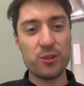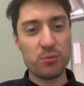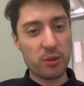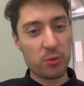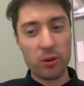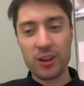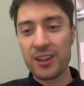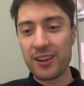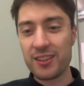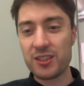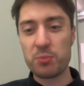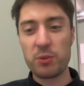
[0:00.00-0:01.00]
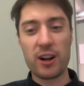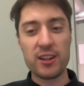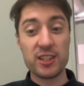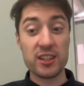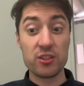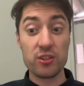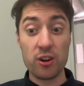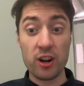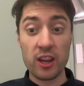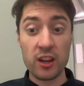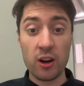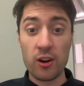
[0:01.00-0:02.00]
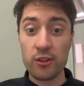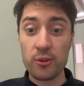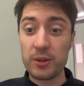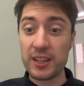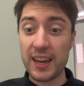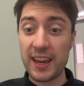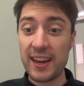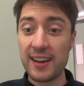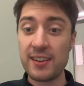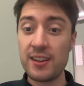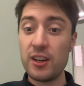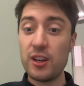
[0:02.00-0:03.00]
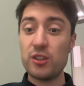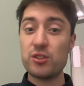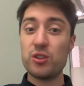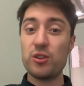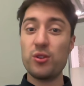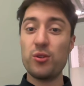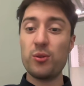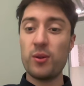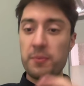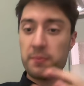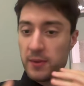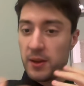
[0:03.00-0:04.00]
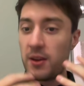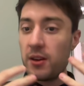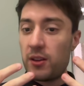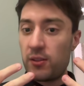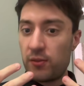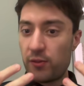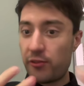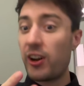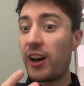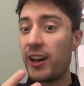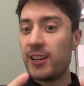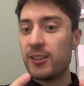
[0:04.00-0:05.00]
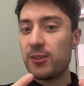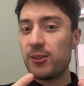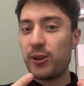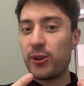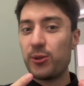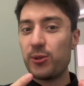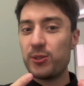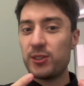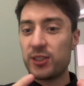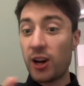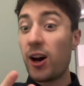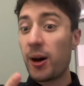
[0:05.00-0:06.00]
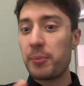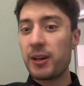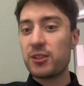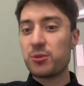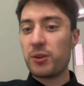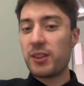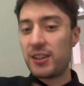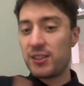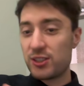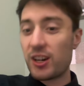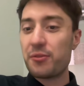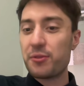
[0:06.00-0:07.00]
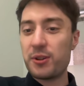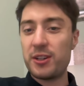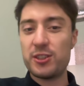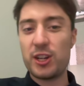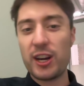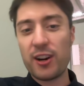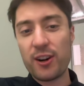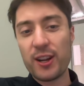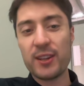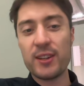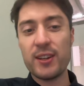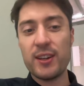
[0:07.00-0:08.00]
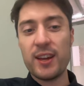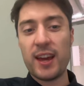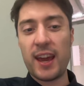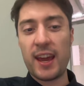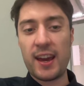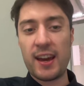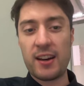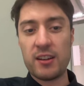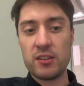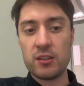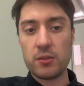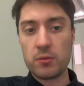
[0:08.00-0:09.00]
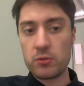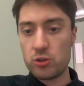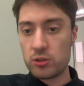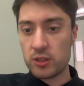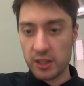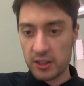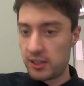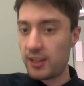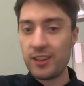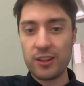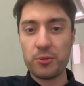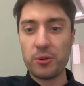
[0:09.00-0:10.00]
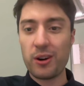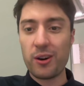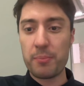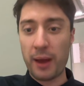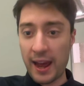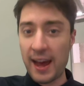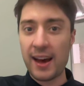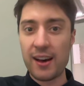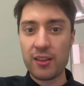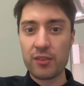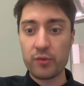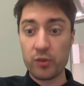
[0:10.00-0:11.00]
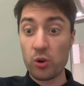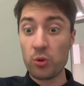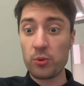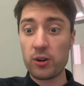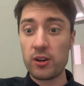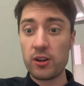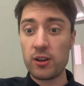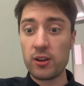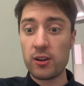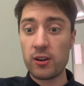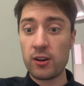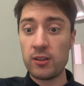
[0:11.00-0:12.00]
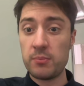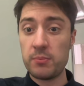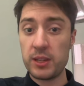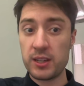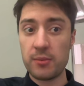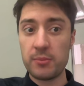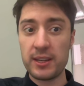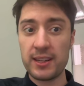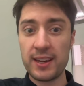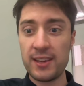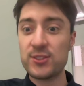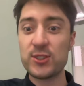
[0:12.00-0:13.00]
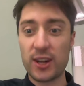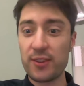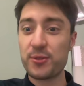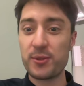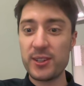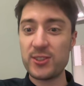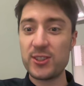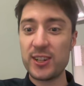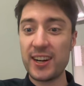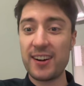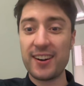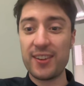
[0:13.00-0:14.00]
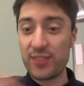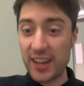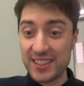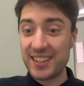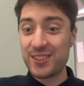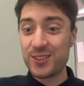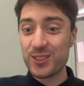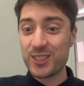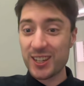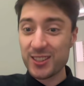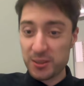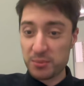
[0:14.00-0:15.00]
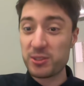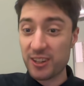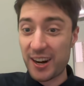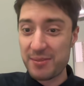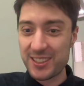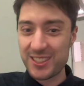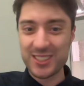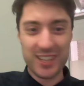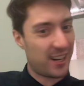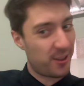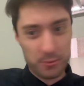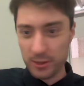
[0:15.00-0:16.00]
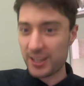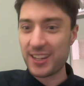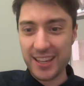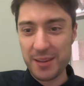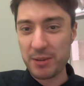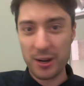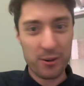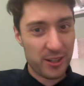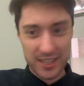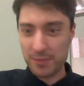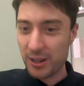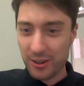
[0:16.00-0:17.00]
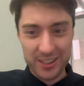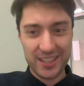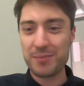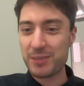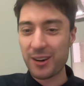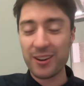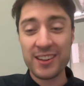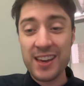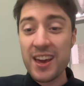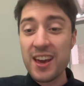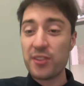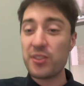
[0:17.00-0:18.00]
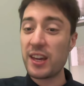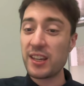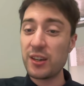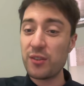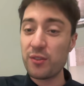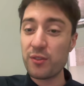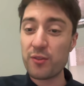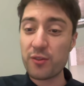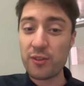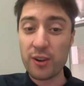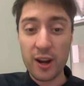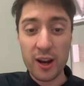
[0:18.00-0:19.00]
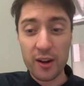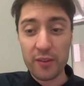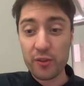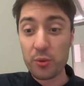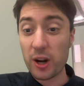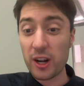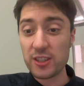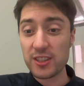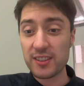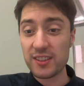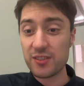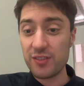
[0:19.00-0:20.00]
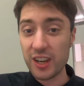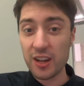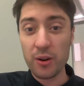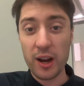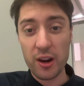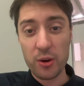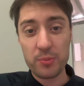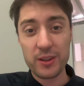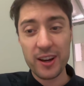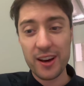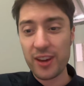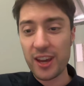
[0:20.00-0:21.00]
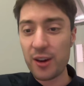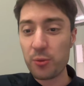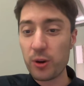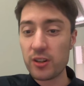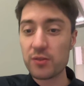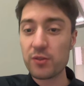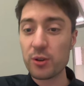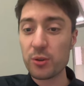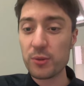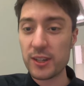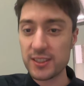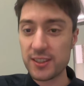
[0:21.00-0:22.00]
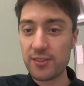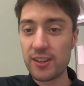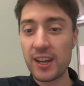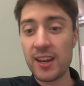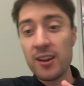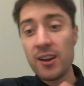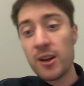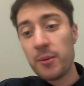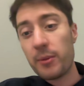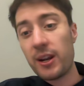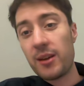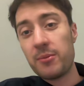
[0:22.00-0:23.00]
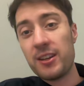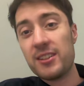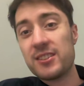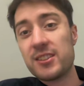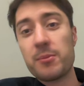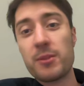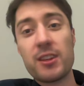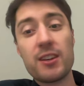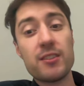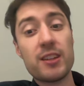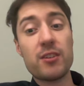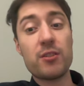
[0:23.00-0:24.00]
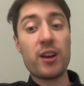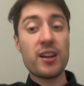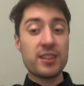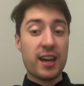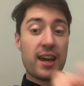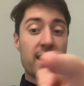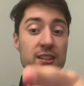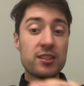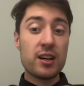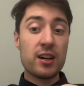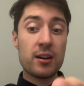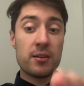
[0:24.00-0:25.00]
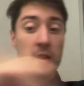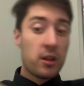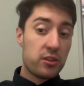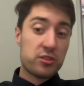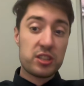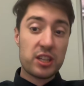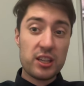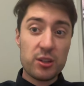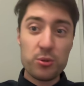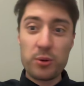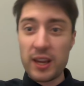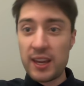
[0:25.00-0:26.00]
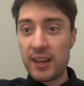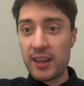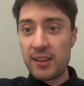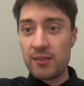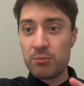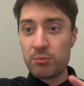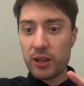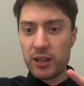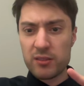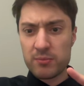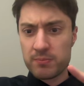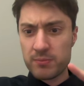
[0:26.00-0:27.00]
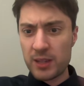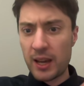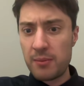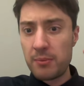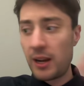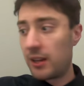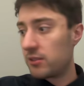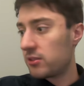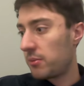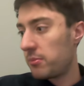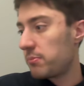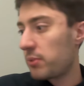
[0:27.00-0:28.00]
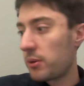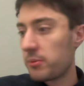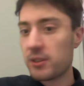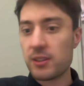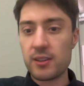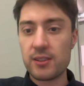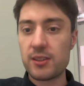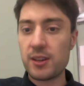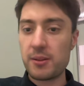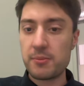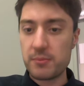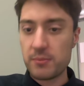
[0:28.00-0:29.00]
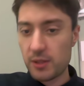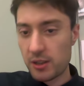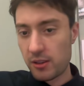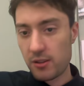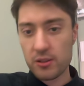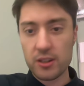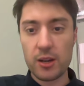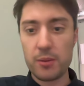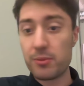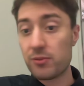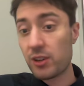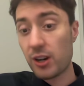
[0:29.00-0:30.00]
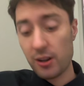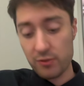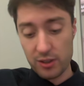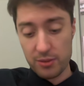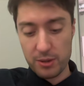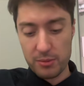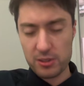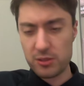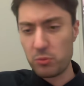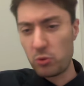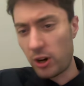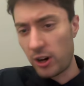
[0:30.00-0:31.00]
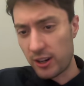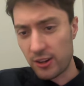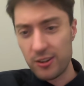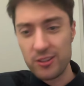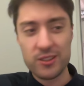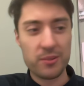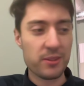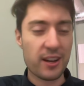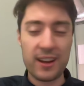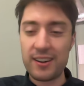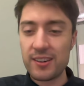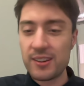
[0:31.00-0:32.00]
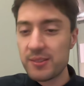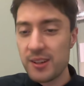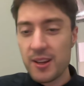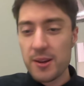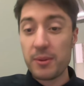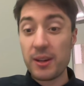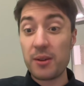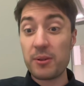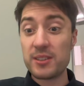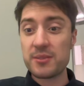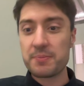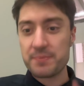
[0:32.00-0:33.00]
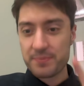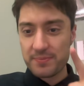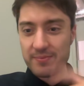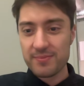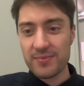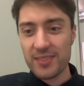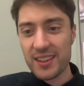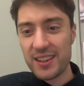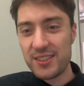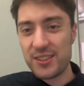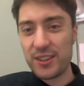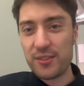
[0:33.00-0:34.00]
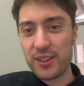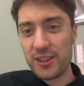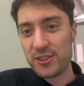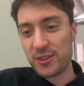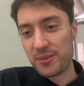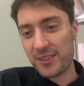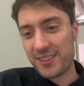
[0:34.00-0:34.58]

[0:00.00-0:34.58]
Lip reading: be working on this project, learning all that we can to find those topics within software engineering and continue our path forward on becoming a software engineer. If that's interesting, subscribe to this channel. We're going to keep going, keep going, keep going. Thank you for watching this video. I hope you have a wonderful rest of the day. My name is Timothy Lee Grant, and see you in like 10 minutes. I'm probably going to get another cup of coffee, maybe some water or something. I don't know. But anyways, see you very soon.